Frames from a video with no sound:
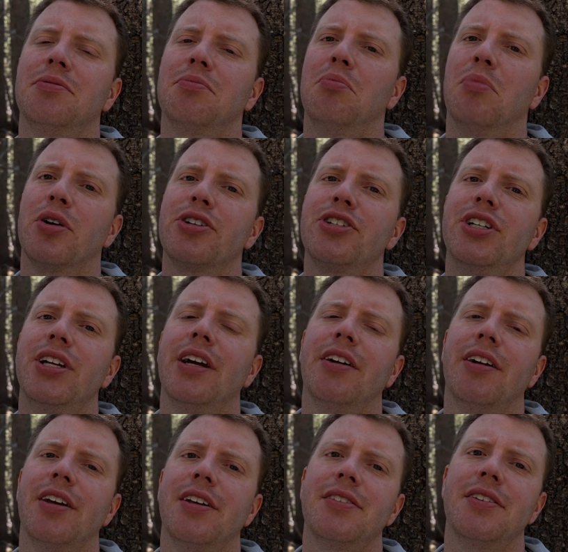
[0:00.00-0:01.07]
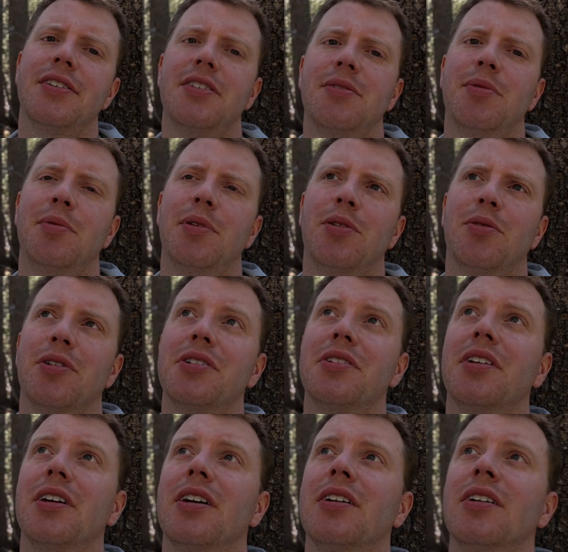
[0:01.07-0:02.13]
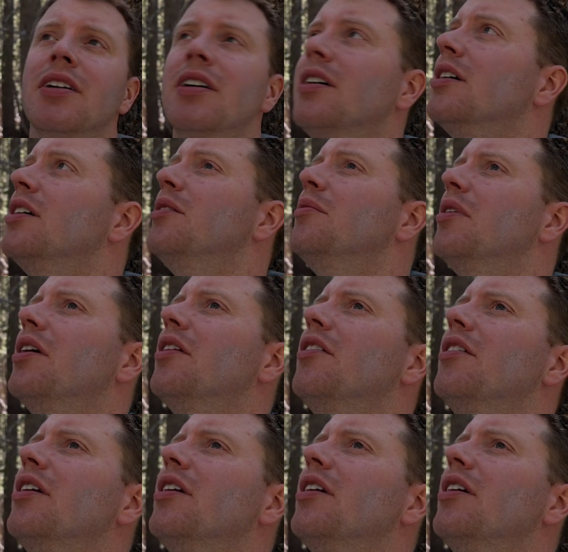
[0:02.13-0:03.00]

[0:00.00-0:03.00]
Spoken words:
marshy areas and they seem to be the worst there. But they're